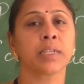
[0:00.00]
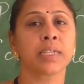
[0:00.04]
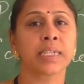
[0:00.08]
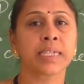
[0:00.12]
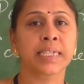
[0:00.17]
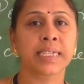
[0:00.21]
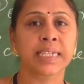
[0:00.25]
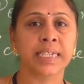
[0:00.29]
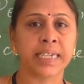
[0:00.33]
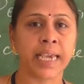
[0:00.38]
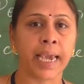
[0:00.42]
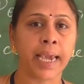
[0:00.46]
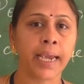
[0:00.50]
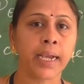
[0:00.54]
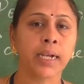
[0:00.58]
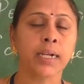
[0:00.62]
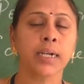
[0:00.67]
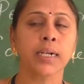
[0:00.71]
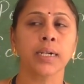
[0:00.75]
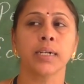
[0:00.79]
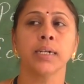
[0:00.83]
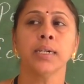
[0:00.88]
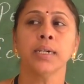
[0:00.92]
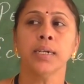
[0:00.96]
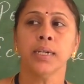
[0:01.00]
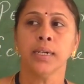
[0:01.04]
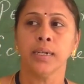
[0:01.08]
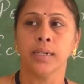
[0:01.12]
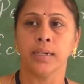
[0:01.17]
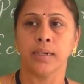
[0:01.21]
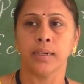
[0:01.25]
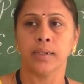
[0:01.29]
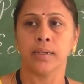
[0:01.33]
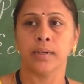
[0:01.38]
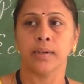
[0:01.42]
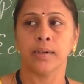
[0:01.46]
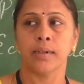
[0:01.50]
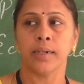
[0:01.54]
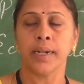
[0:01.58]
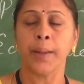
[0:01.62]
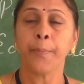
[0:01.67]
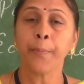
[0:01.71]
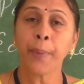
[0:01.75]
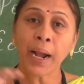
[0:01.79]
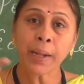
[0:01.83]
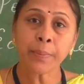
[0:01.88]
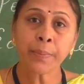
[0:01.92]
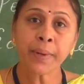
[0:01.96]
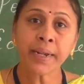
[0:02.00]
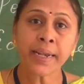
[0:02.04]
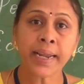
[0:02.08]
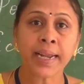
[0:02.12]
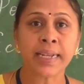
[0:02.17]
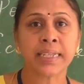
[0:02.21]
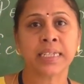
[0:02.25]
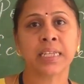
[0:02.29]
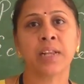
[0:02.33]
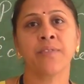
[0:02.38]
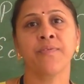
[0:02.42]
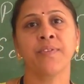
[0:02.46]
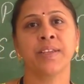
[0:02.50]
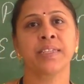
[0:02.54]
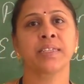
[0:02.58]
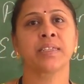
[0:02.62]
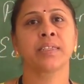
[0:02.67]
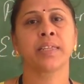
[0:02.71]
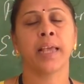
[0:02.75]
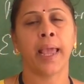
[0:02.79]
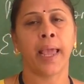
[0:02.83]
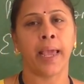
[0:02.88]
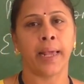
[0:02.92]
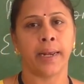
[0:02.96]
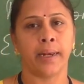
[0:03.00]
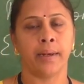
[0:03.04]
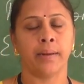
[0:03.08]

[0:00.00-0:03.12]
check department itself is there.